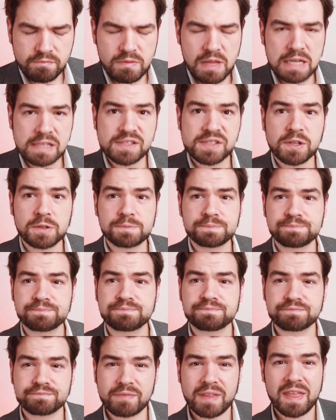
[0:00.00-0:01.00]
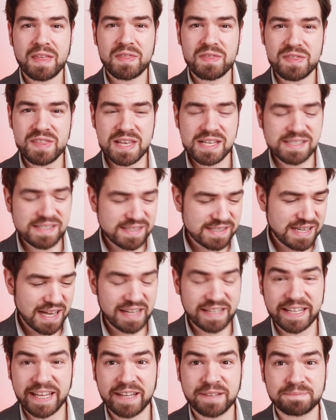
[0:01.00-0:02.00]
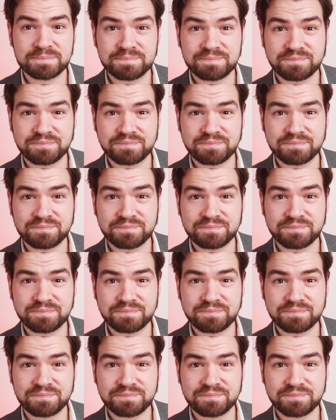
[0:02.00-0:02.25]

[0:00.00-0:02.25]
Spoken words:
So this sake